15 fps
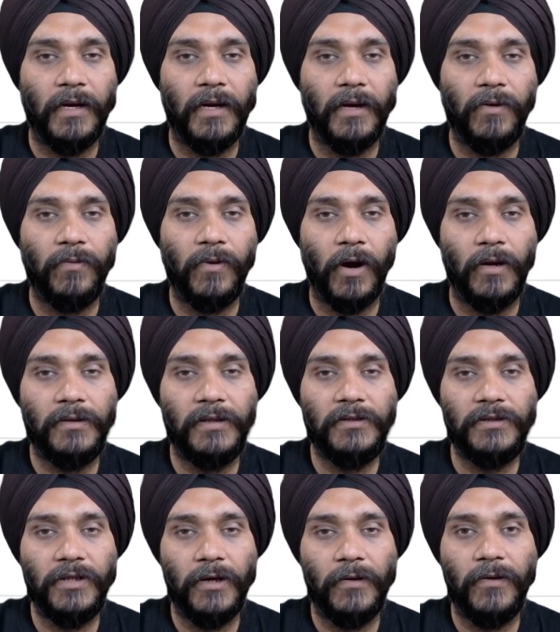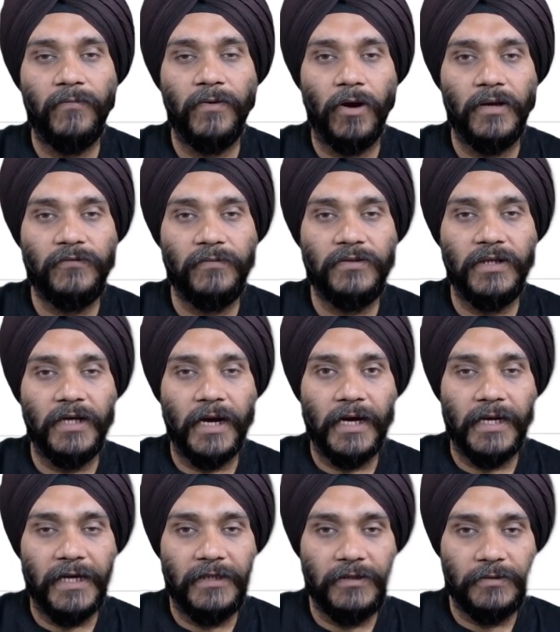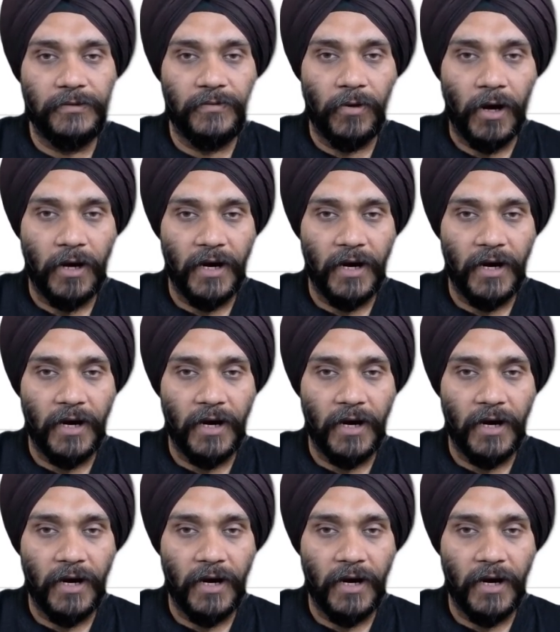To lock this down without physical keys, toggle